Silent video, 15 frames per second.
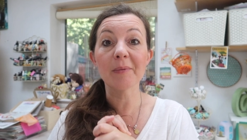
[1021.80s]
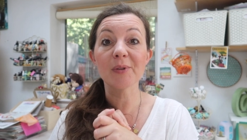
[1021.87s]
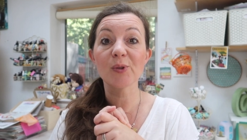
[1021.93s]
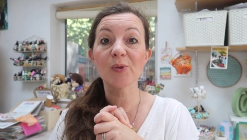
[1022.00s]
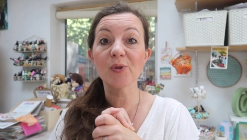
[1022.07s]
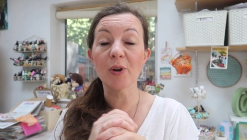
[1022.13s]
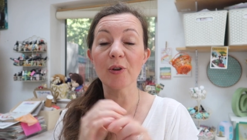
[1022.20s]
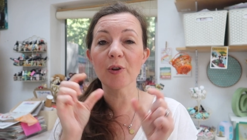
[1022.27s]
were
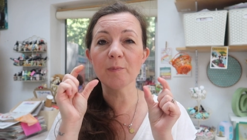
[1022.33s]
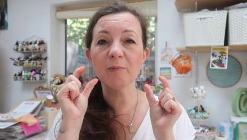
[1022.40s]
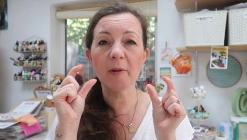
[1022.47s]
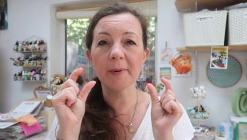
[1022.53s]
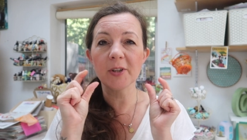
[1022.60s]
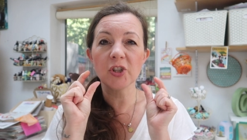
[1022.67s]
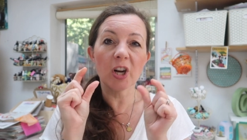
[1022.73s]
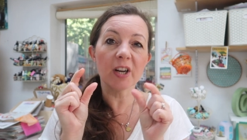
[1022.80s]
so good,
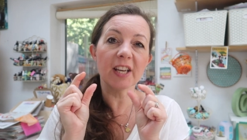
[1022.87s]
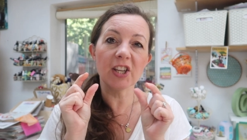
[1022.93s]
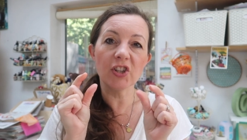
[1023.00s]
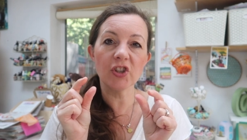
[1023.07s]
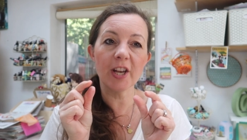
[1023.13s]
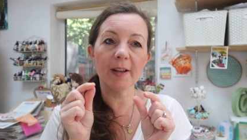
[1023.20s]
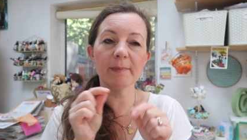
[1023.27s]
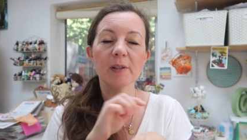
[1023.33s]
proper chunky
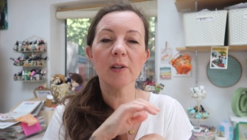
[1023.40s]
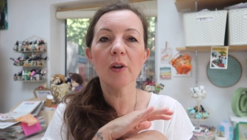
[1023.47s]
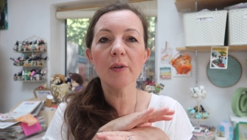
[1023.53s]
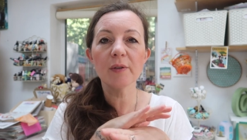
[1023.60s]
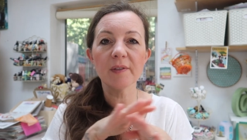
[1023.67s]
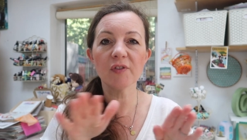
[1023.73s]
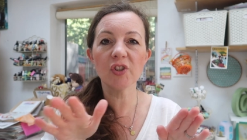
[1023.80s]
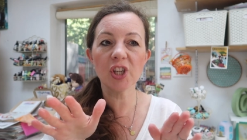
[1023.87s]
chips,
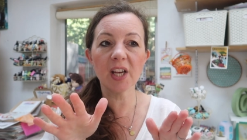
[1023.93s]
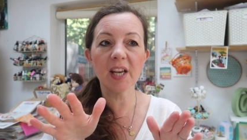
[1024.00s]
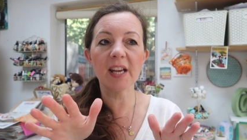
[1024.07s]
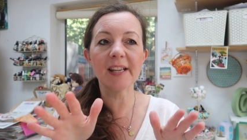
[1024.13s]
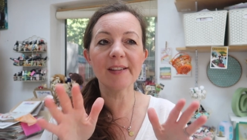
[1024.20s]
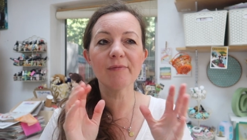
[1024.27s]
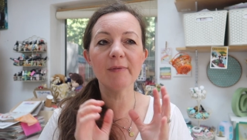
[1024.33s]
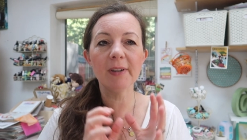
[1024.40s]
loads of
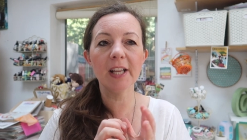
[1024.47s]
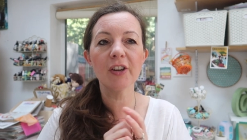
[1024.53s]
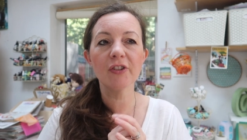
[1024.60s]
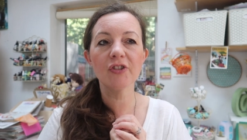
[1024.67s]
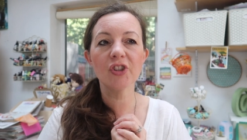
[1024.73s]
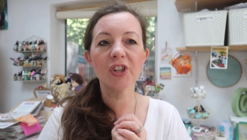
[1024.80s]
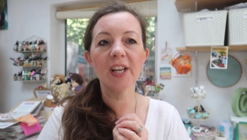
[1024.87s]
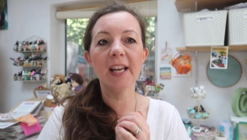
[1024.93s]
cheese, really
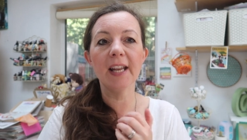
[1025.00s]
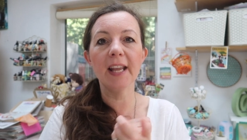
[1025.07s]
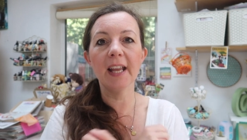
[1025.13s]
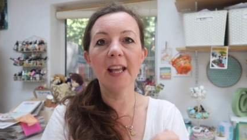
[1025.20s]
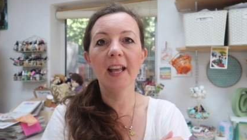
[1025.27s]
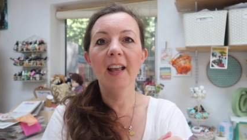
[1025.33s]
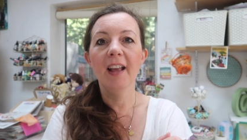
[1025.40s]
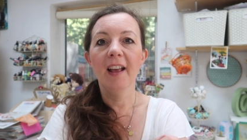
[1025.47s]
good chili.